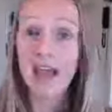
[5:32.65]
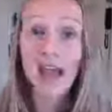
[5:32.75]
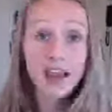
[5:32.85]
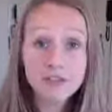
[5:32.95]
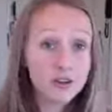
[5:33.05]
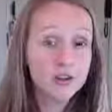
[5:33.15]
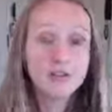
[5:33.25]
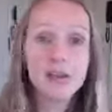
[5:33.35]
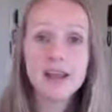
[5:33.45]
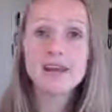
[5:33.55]
After you've
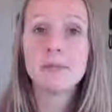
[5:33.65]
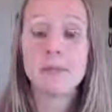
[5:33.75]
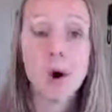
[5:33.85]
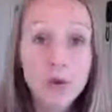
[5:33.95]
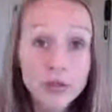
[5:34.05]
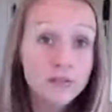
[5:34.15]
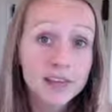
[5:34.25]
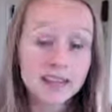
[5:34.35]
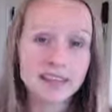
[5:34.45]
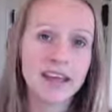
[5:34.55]
made both of
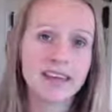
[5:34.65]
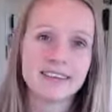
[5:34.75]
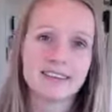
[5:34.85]
these lists,